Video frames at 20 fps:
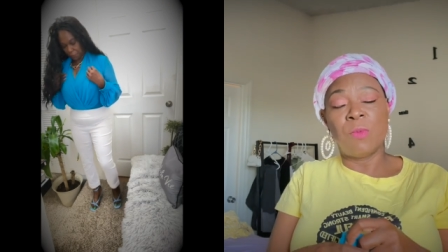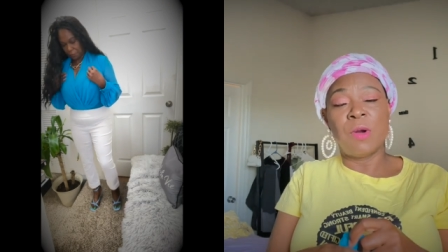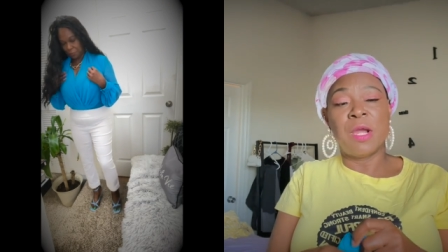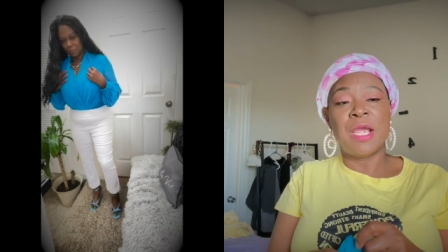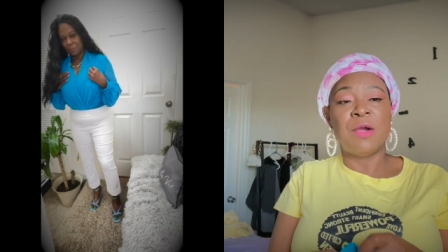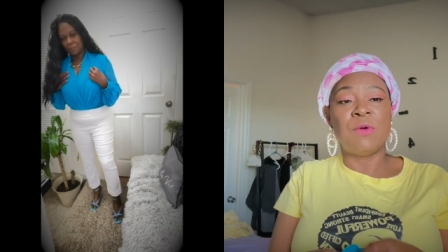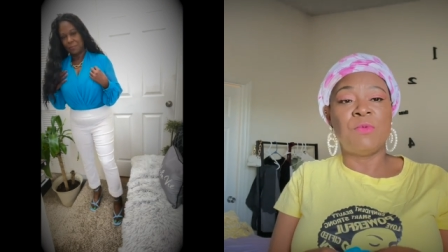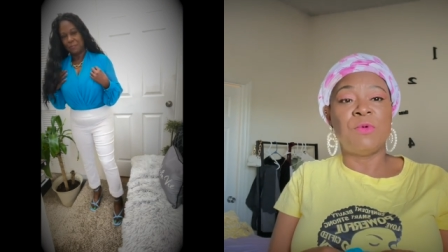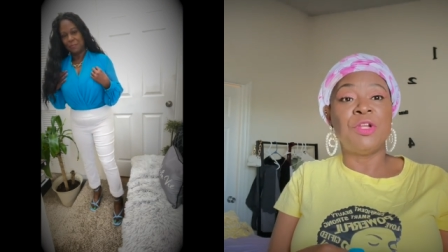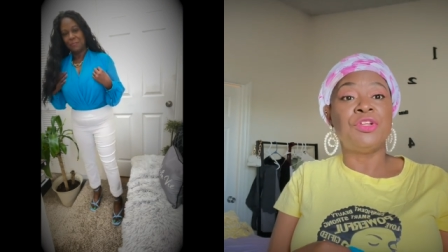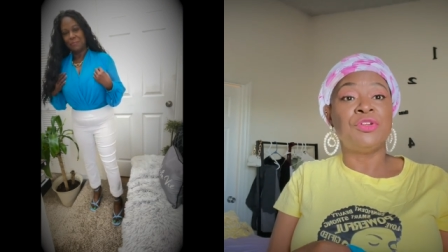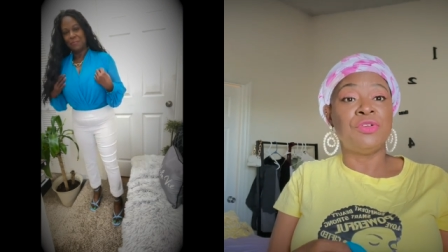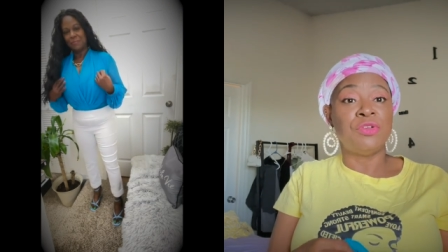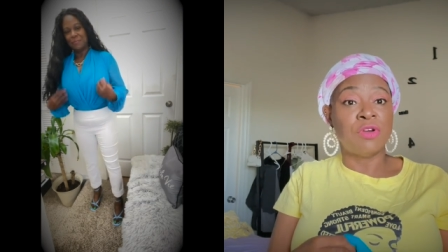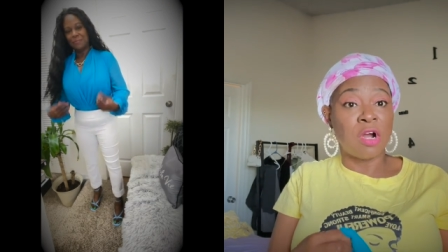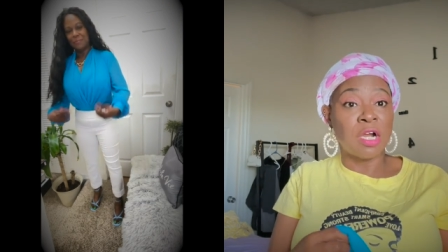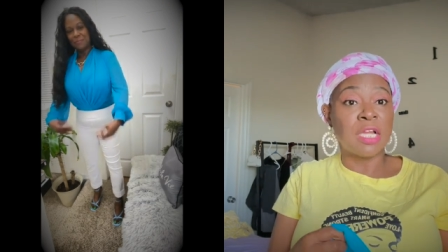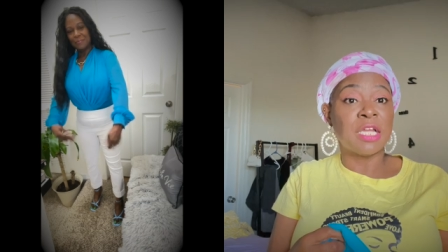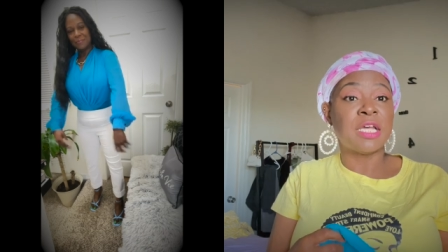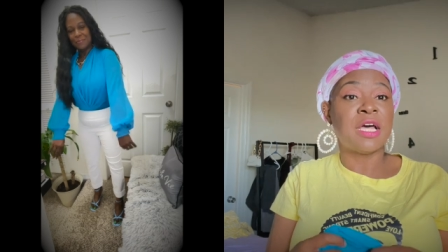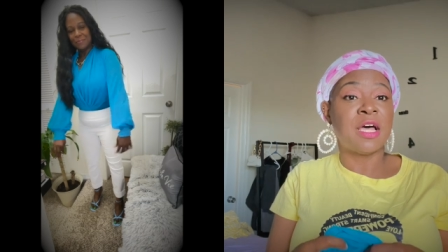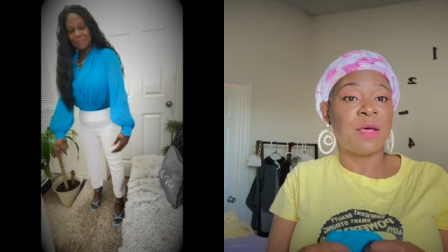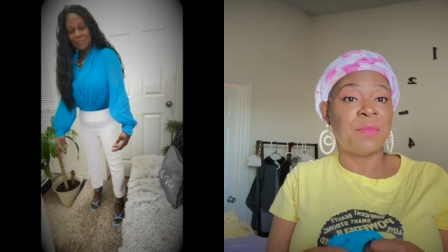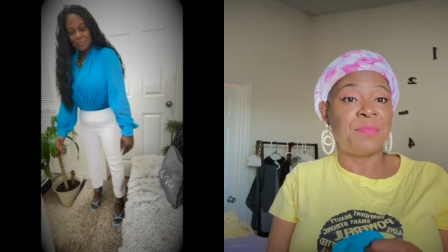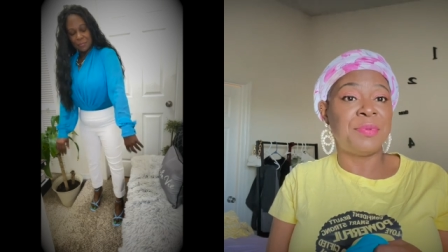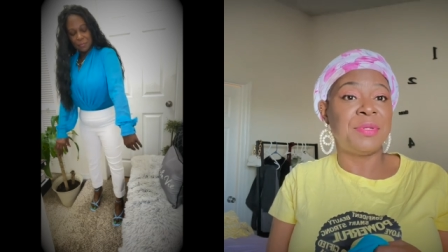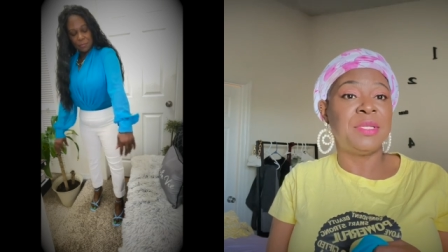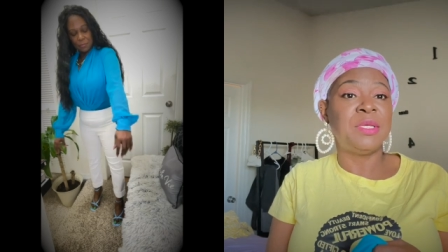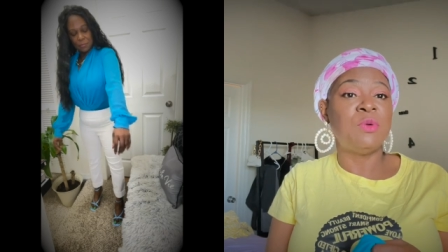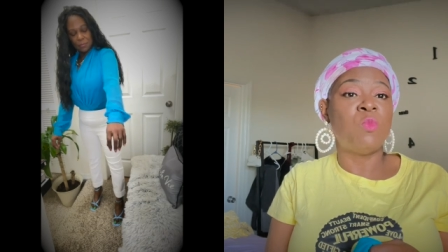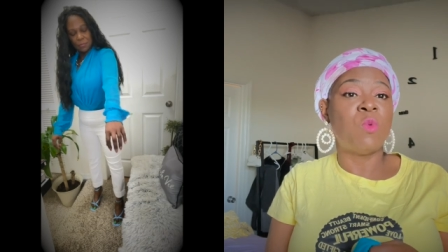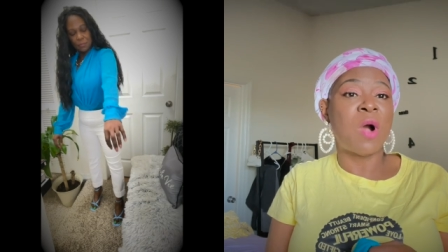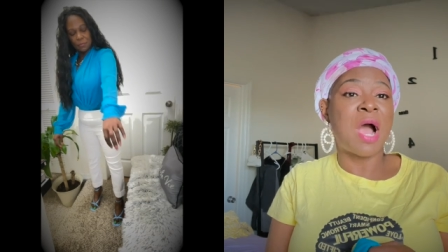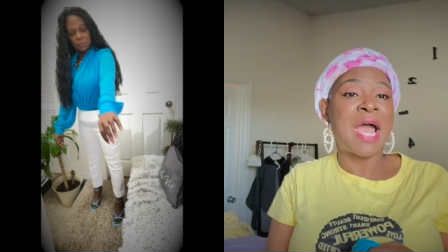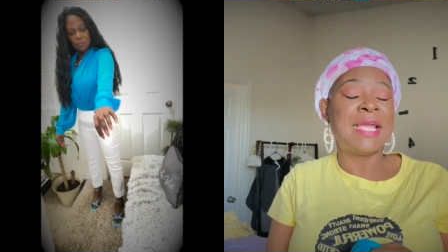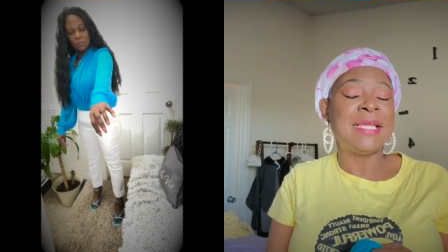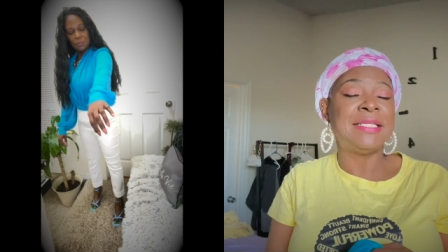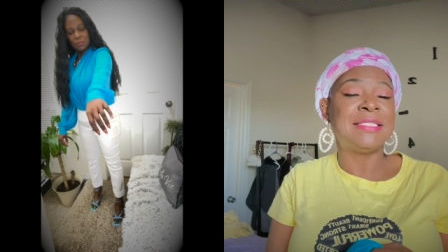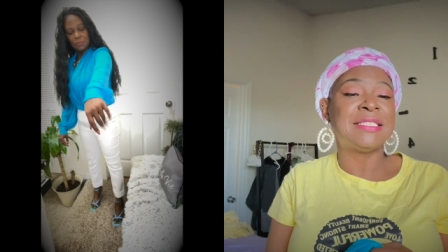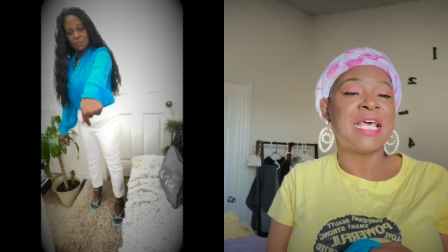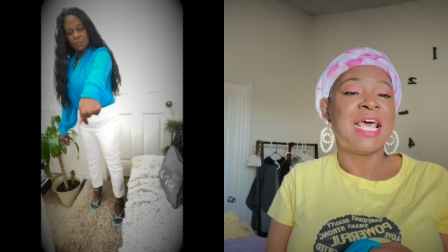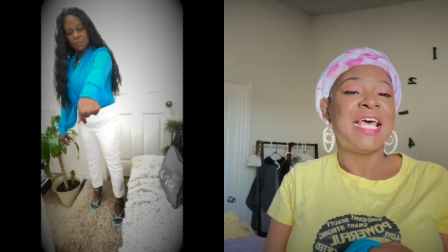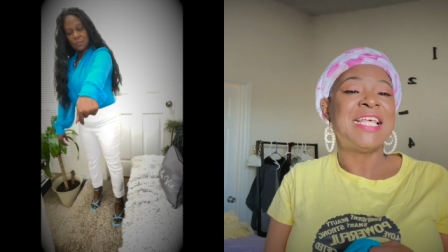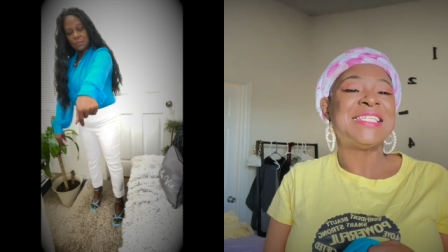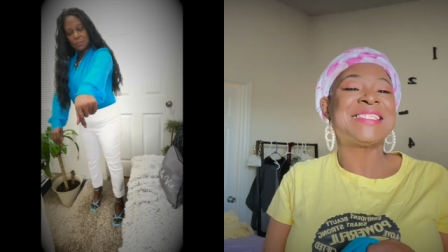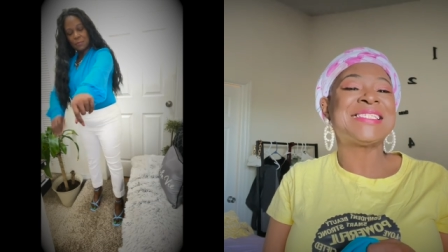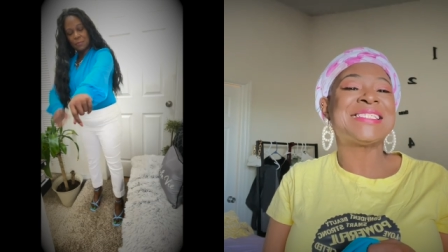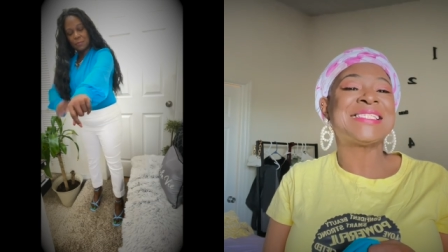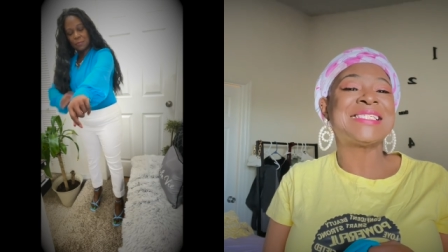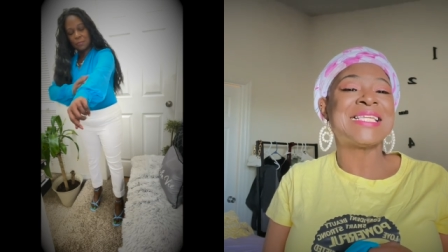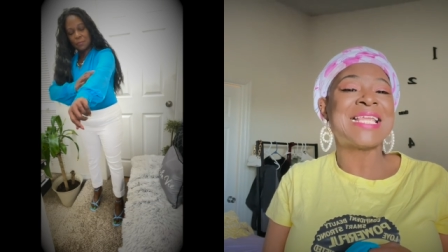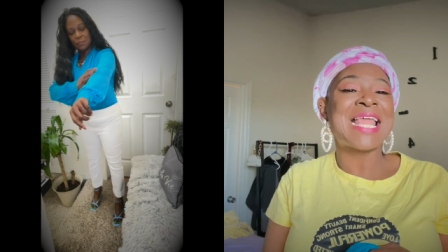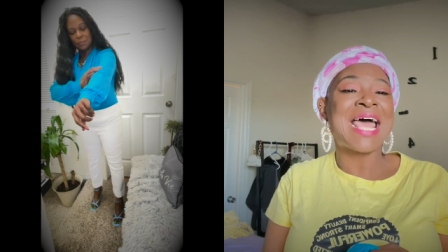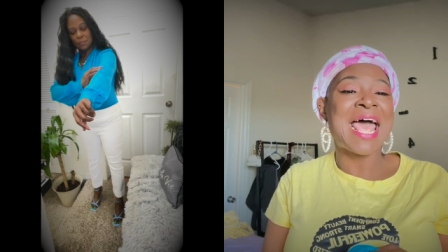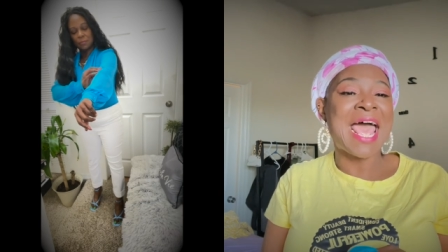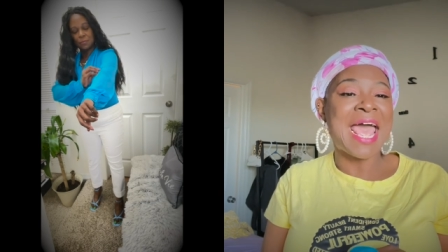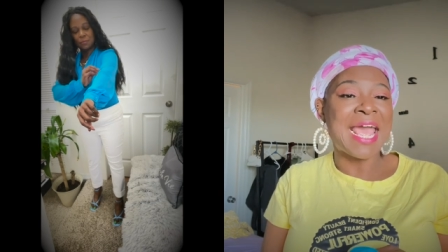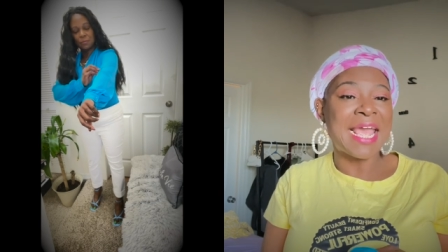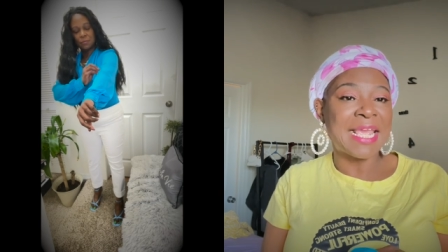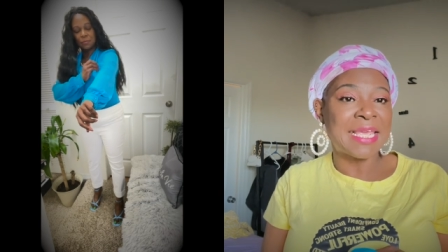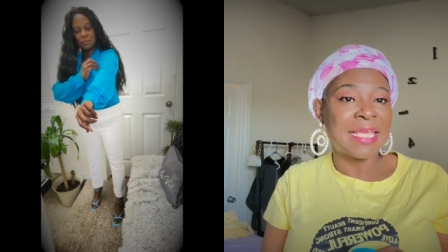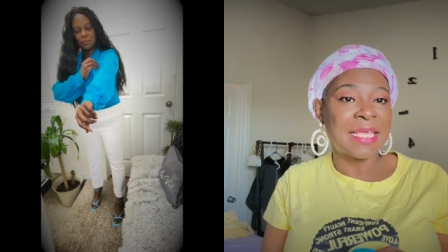wearing with New York and Company white slack.